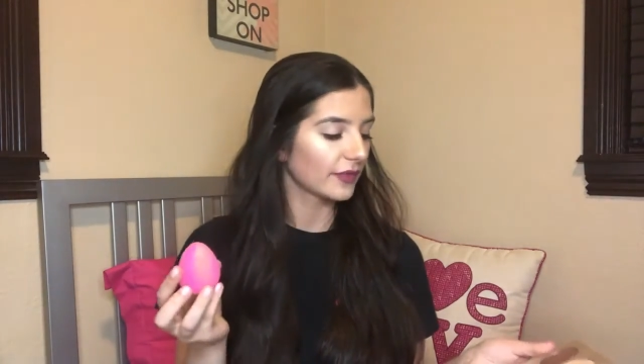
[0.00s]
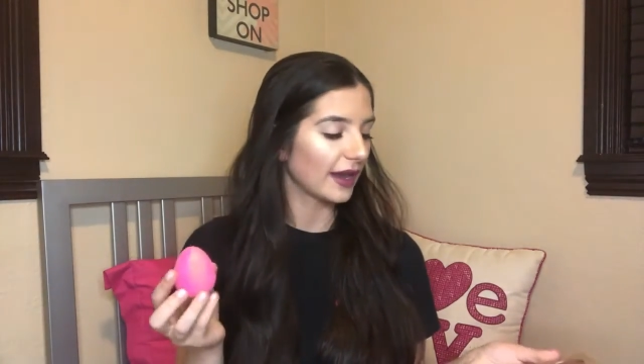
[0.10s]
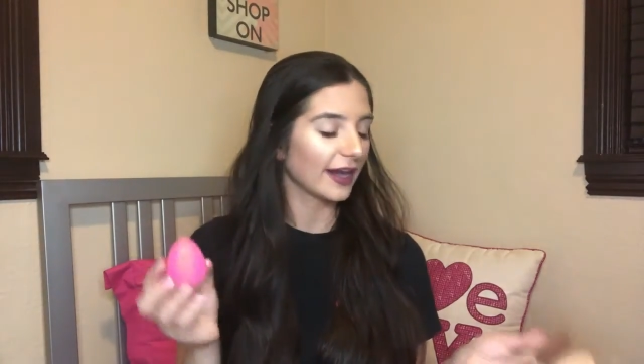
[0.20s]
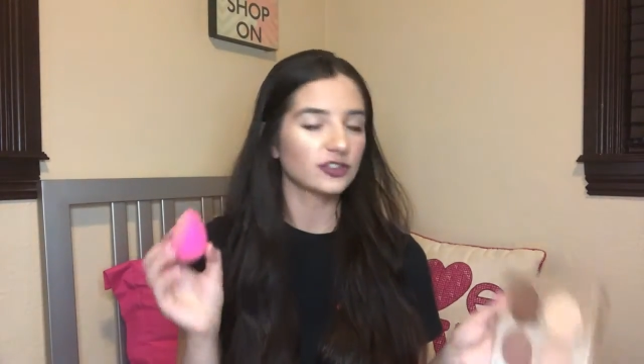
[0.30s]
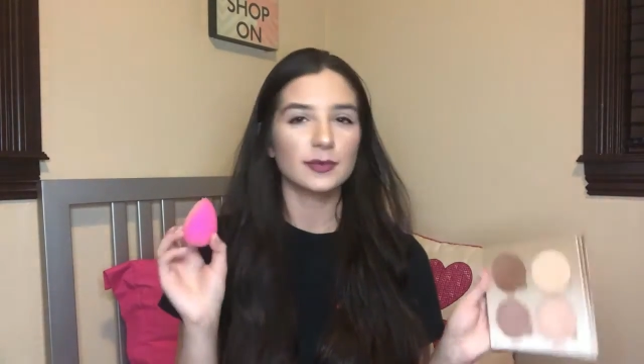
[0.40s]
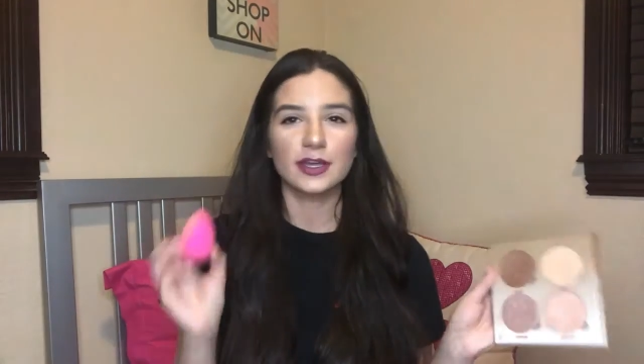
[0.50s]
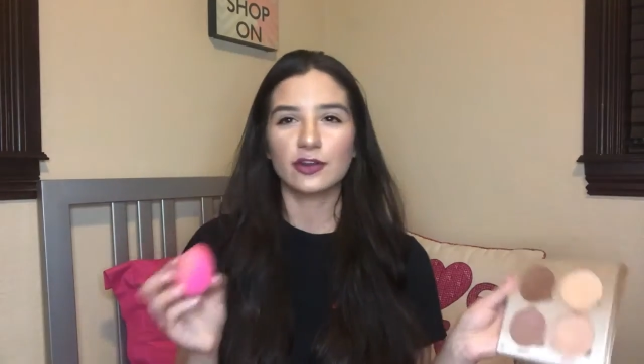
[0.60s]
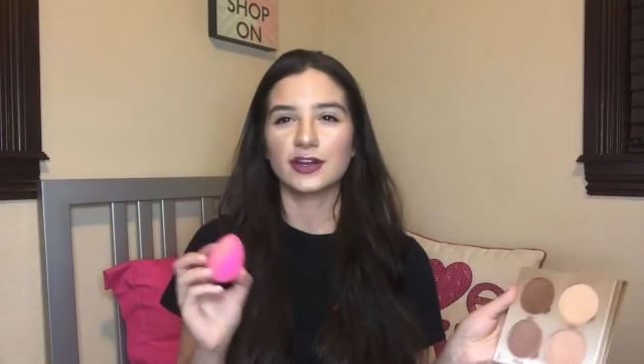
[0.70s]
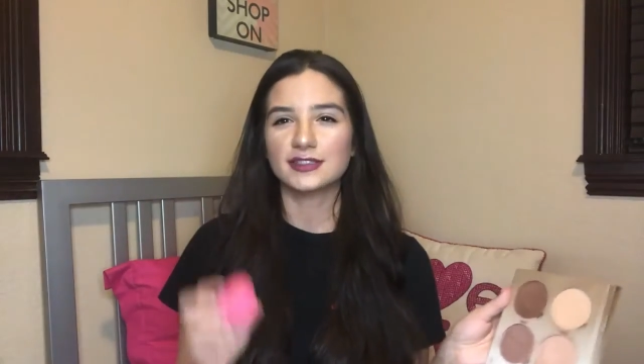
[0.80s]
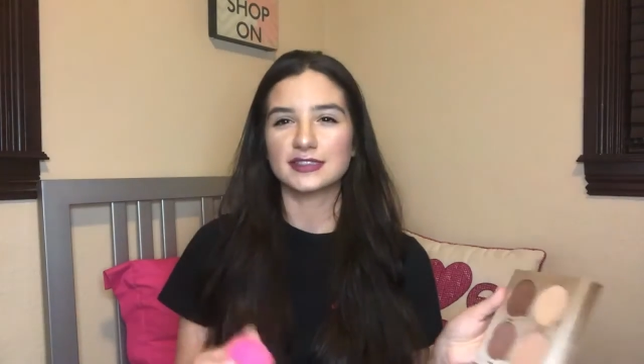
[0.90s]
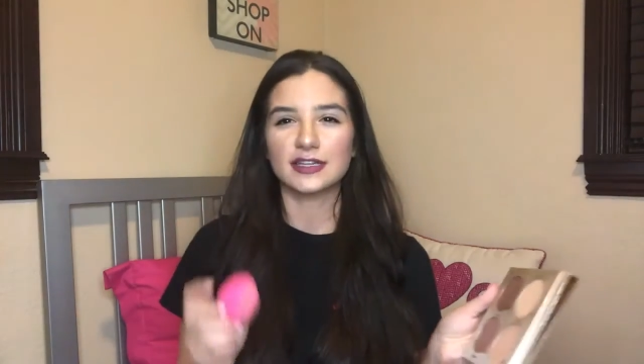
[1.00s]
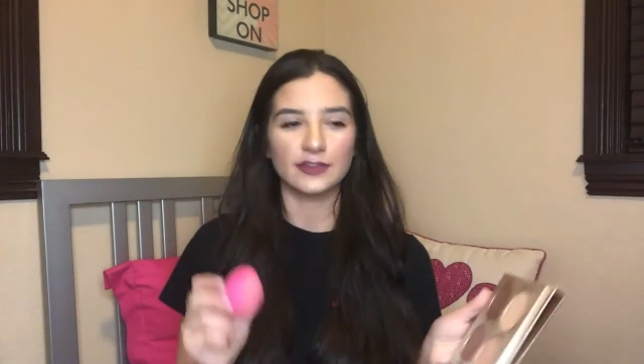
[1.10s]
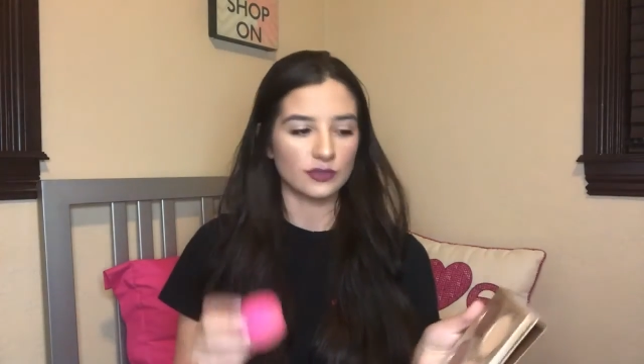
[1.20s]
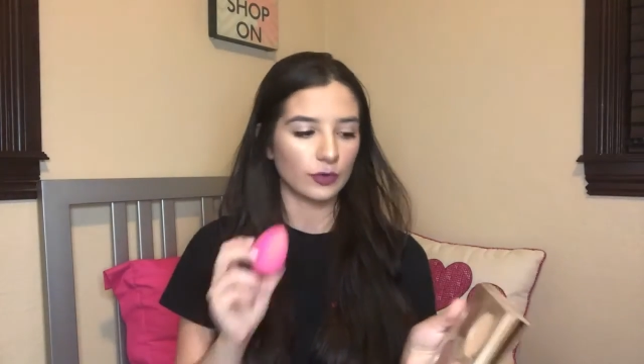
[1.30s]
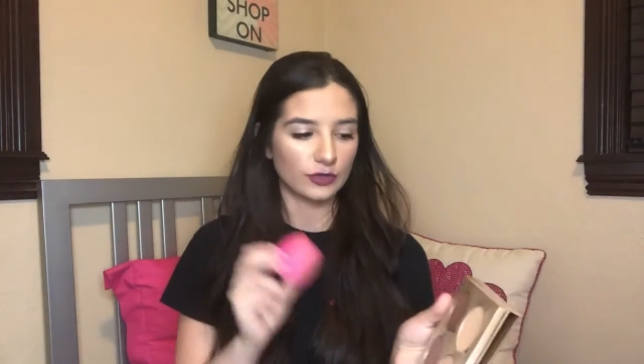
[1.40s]
I'd actually be curious to see
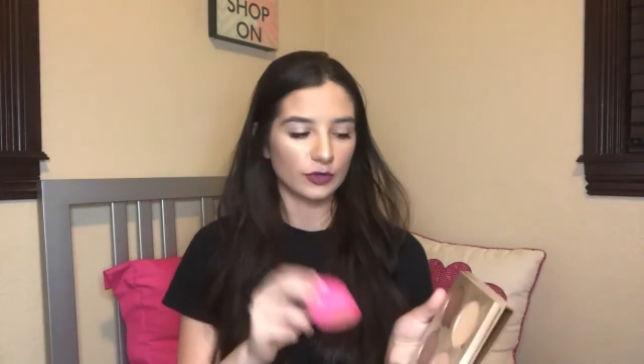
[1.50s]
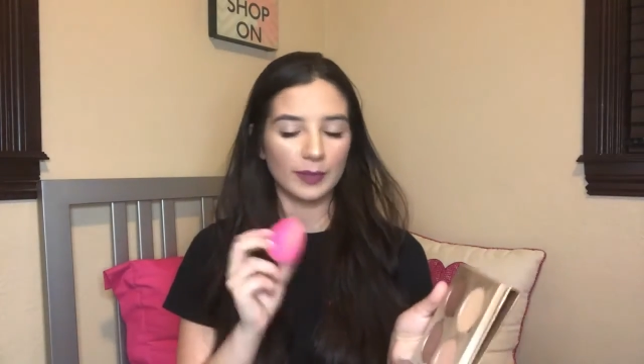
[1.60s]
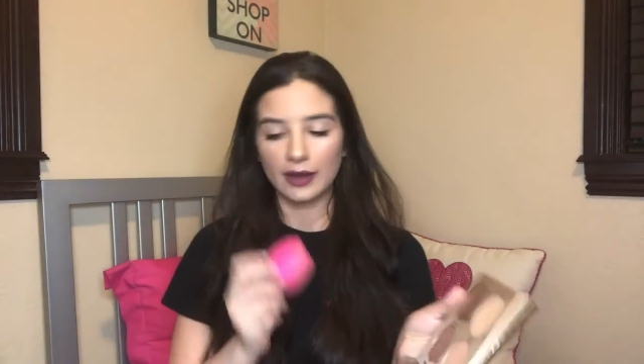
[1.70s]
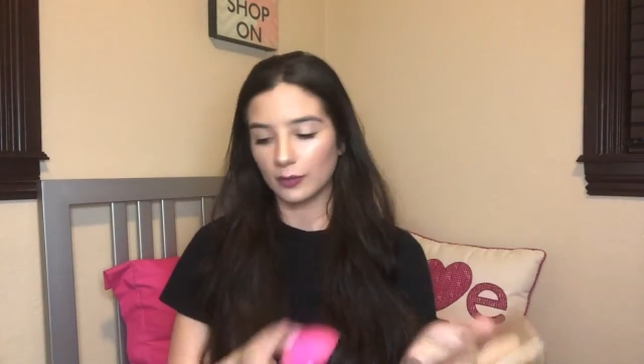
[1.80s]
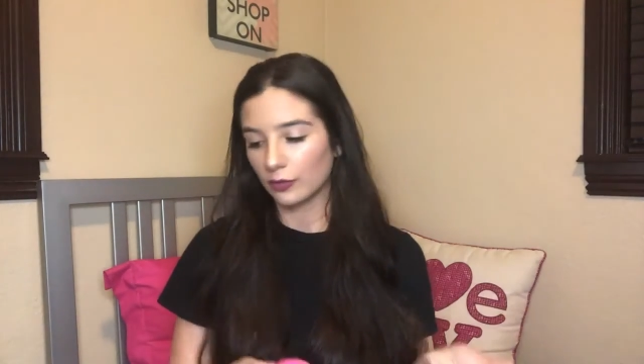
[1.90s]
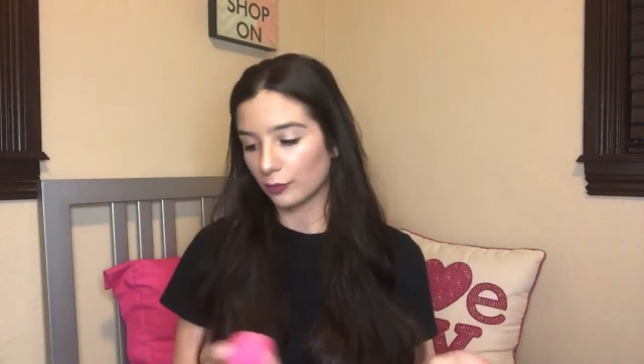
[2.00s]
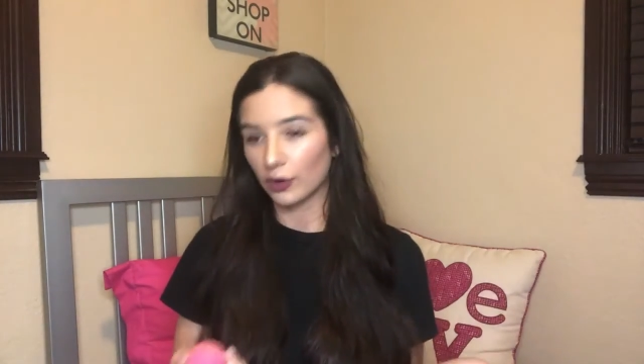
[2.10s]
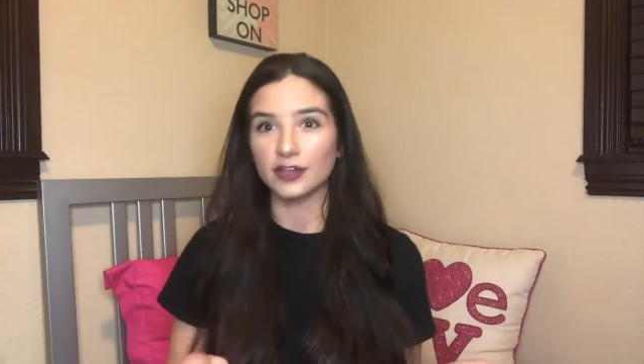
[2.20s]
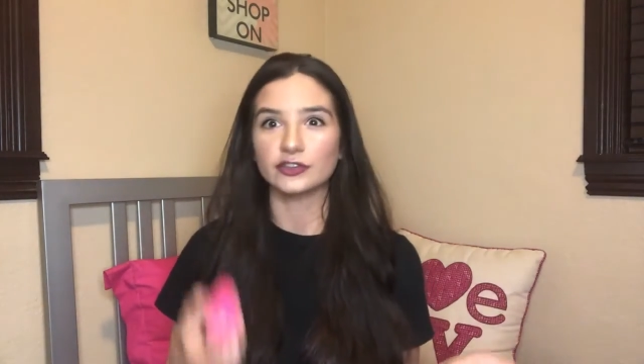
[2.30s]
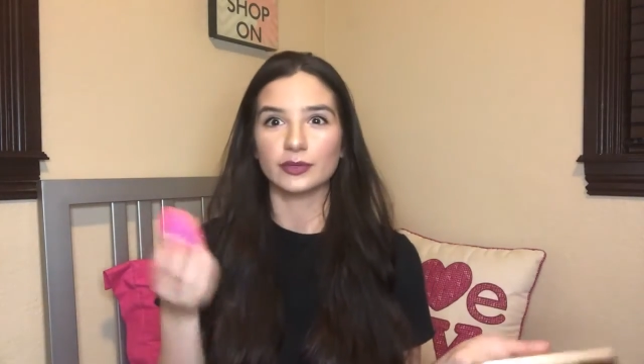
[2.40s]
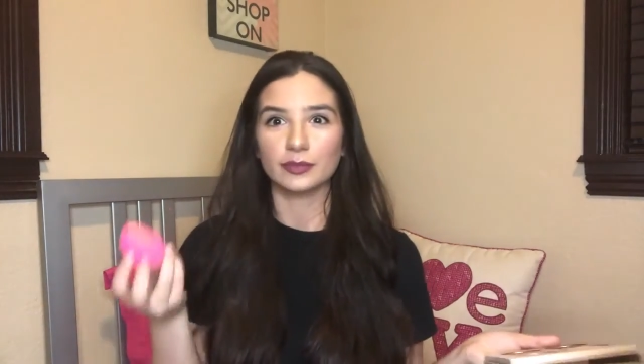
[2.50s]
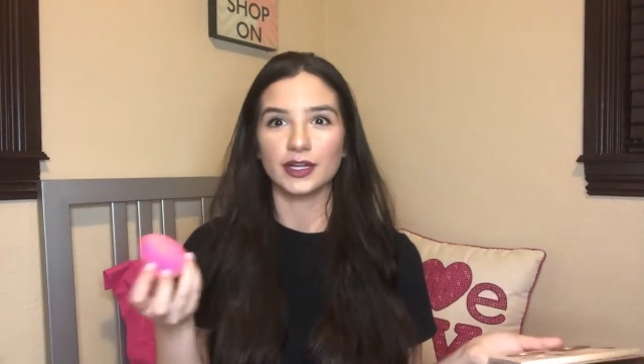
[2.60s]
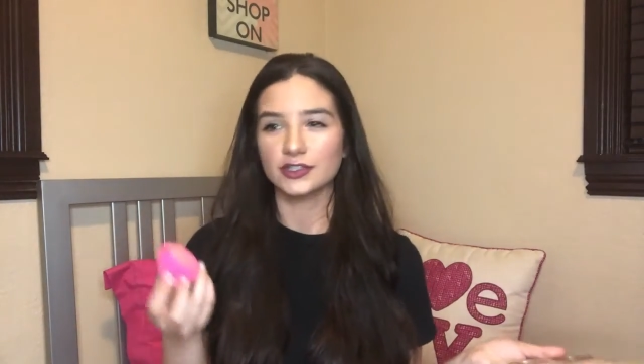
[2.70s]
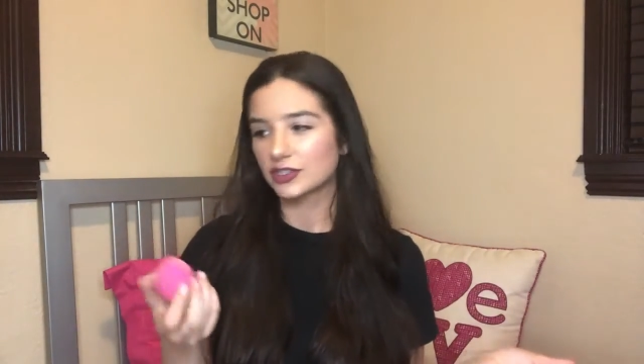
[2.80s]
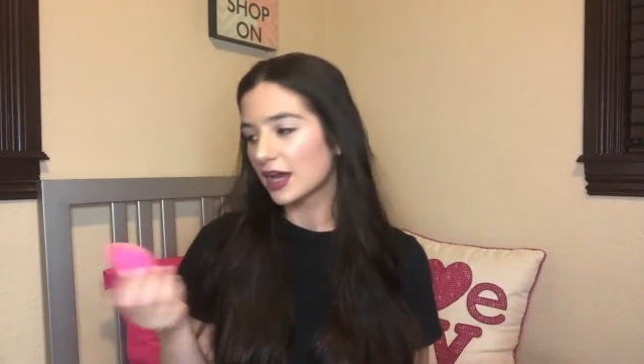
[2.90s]
if this works with bronzer and
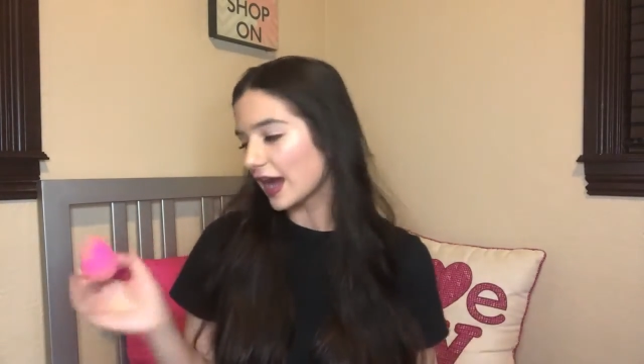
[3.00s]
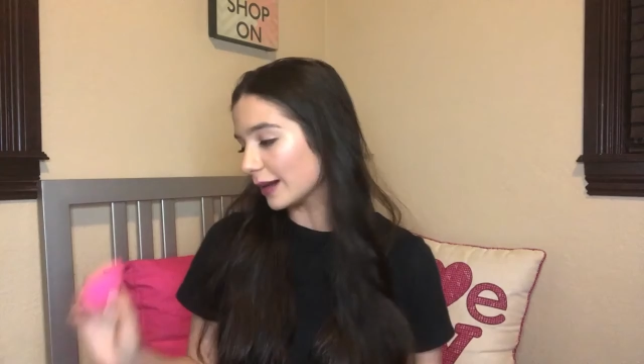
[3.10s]
blush.